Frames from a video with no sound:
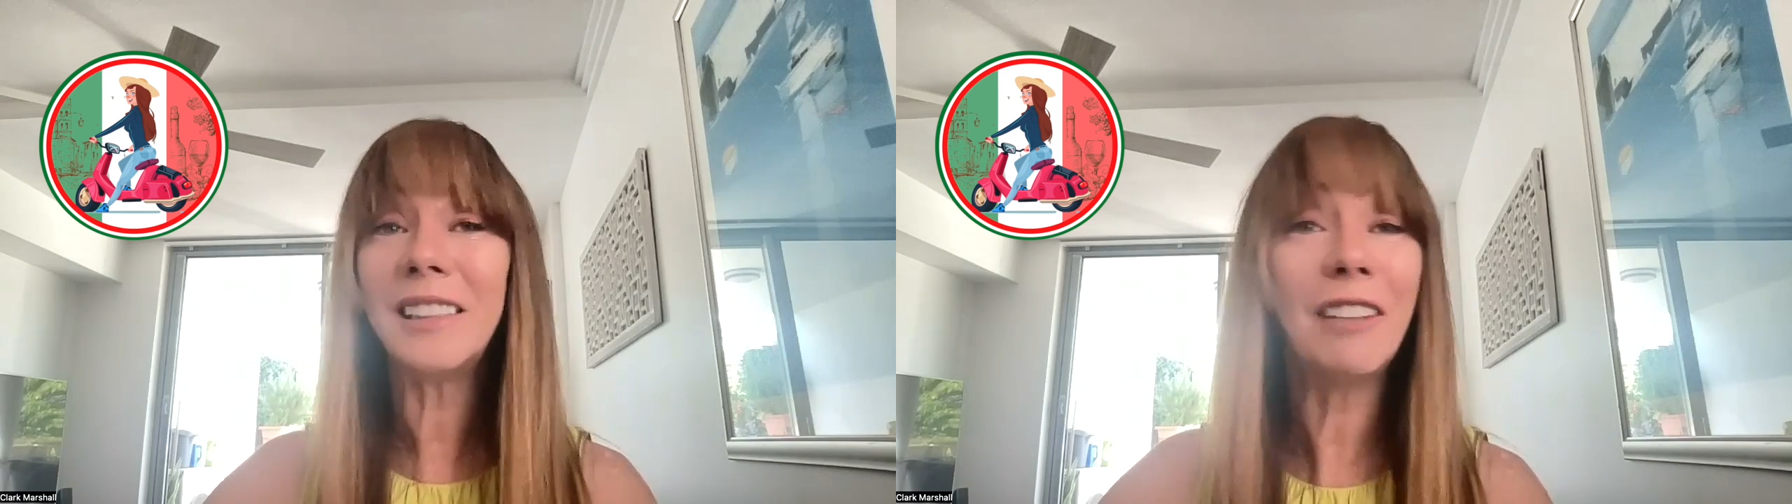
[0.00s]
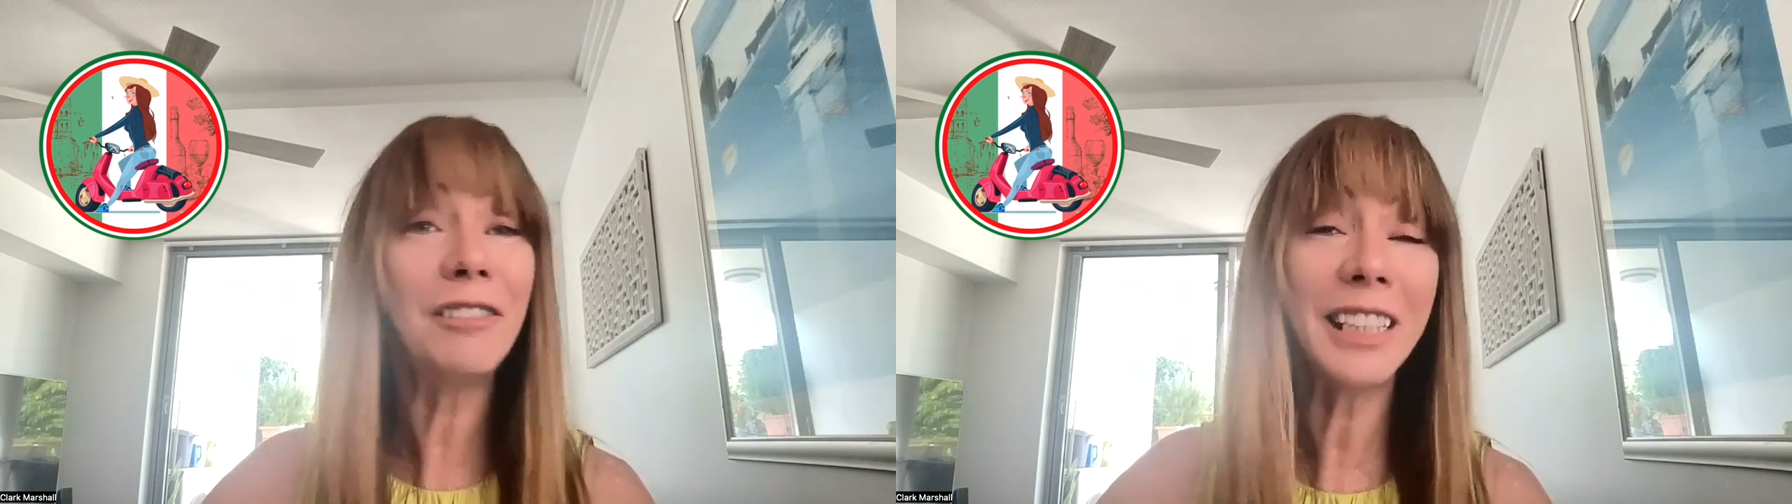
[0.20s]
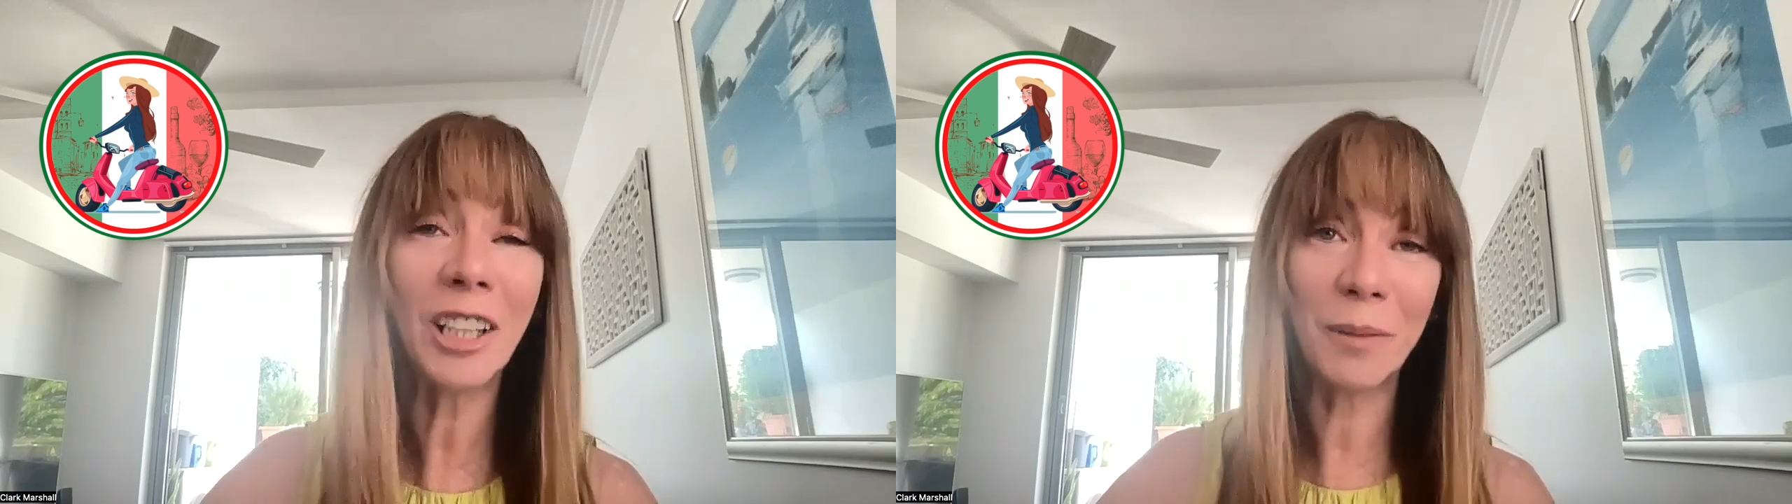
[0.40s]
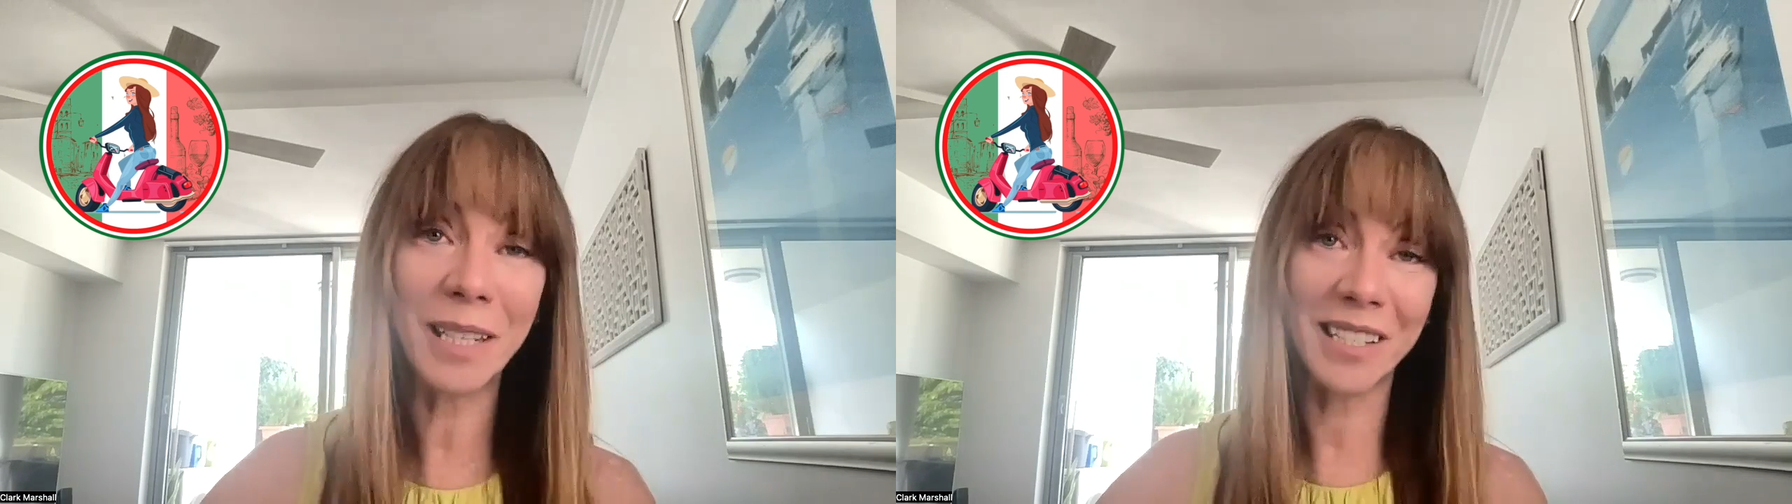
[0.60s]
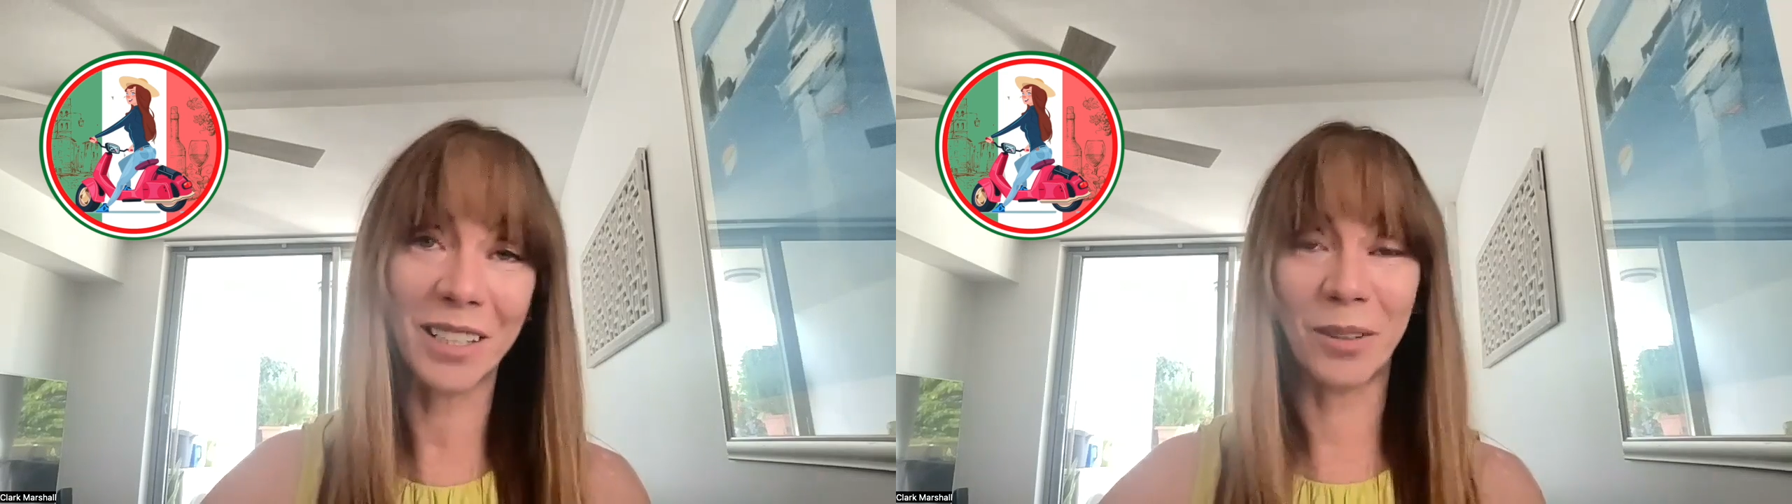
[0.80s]
lovely
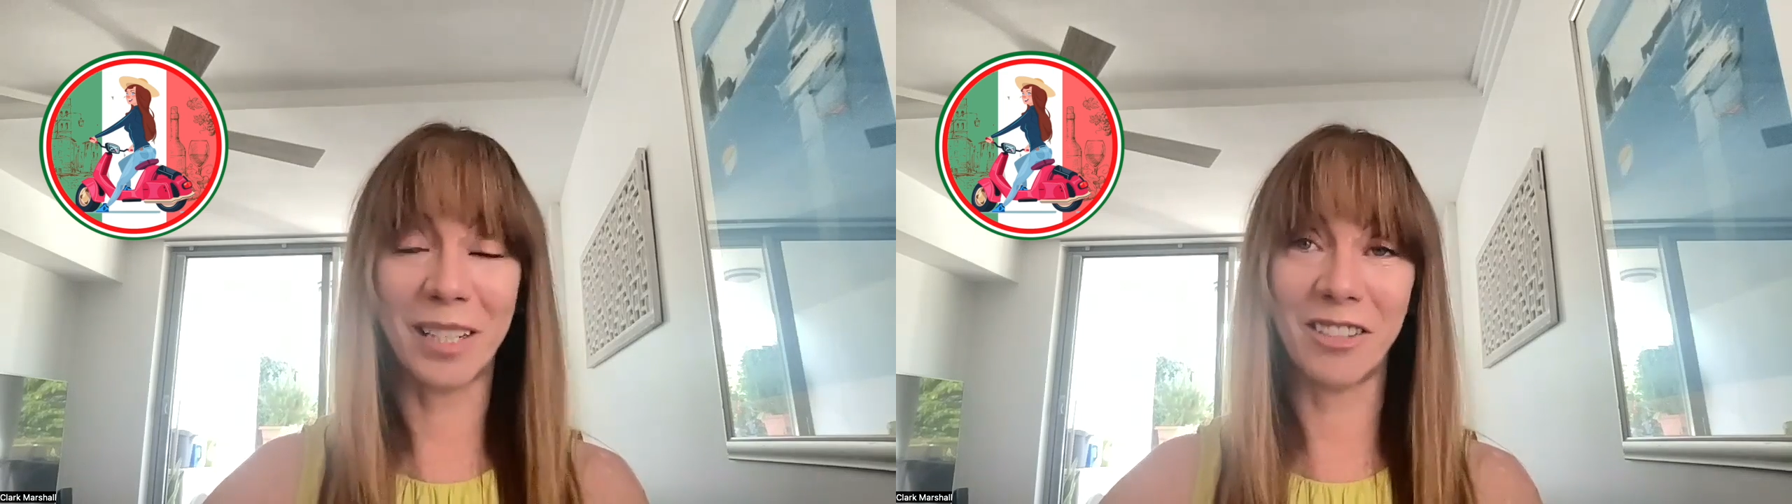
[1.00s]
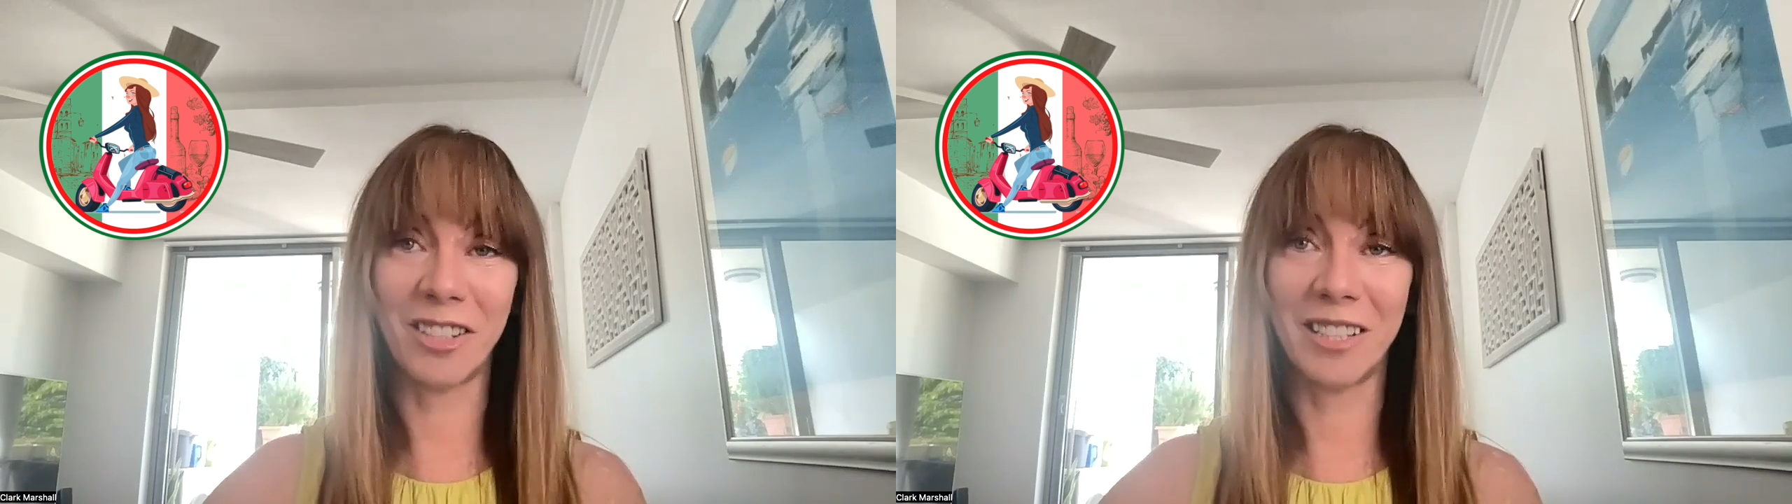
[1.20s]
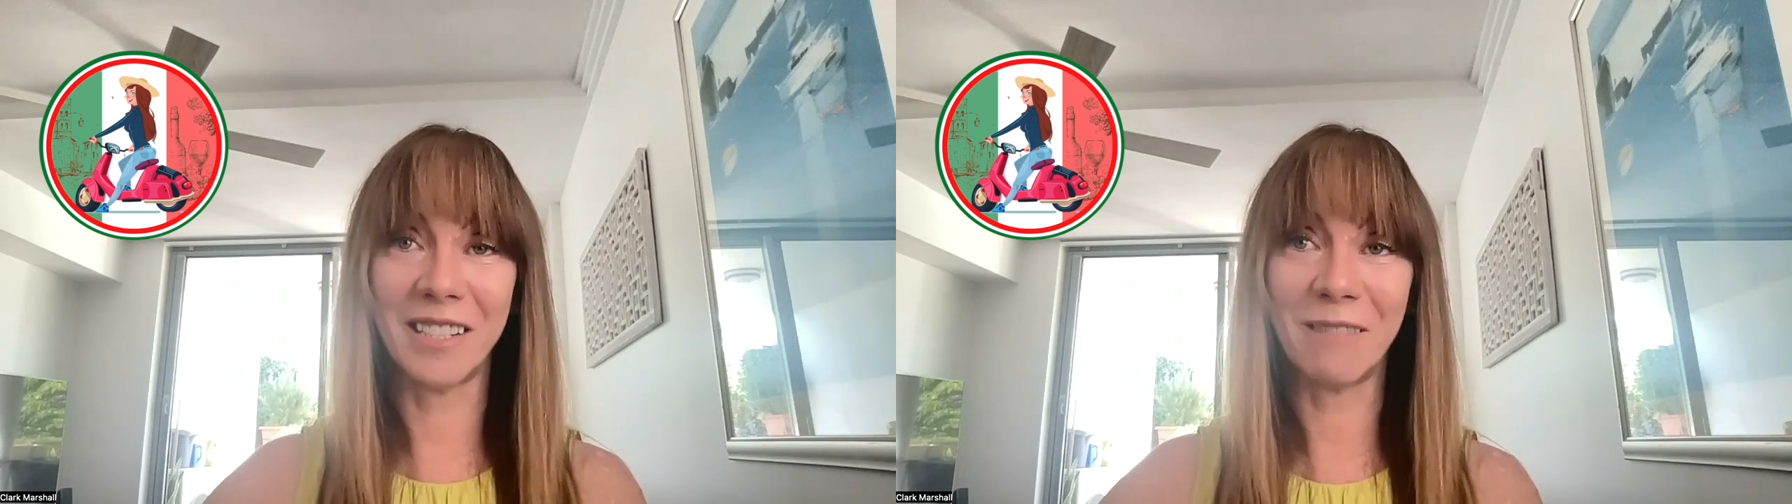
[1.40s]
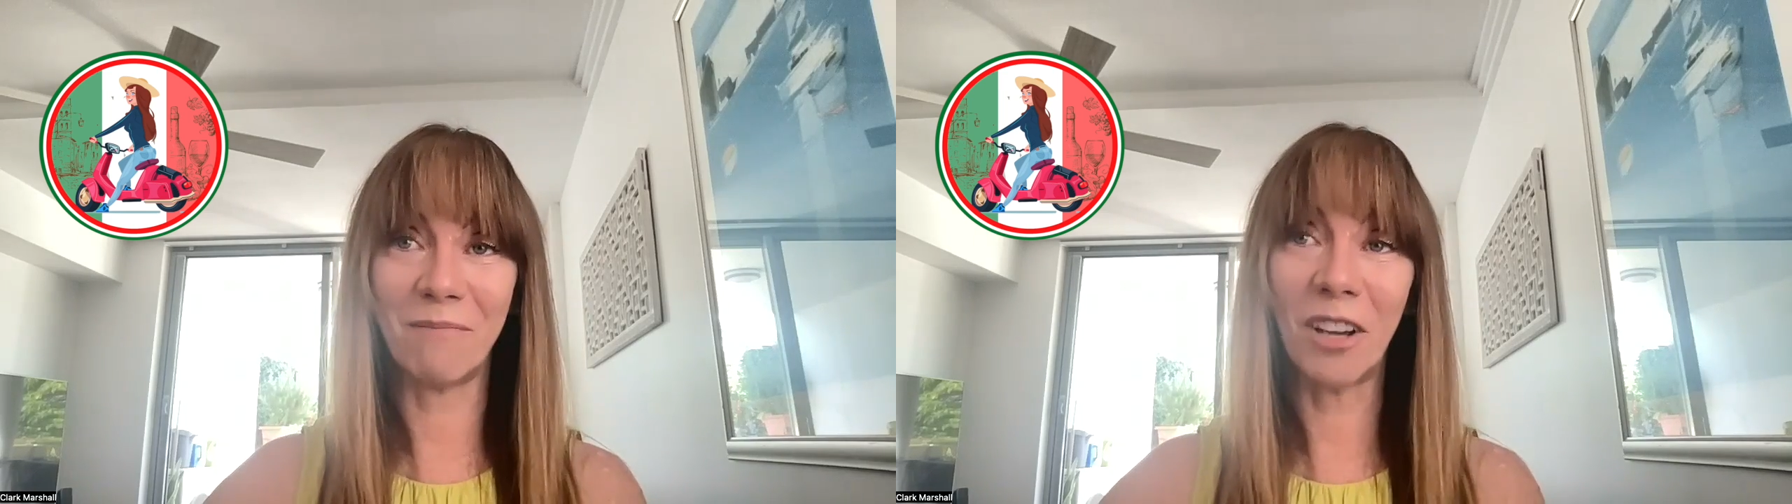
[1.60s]
comments and questions.